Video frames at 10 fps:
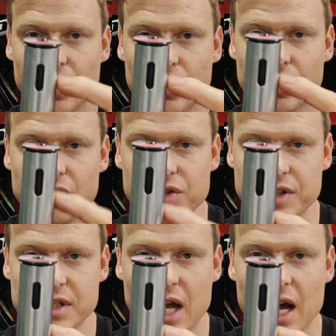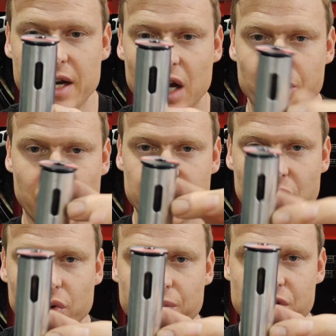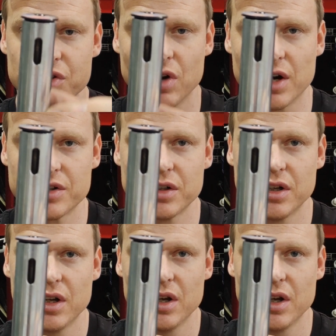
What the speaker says: and we couldn't use a star nut because it would obstruct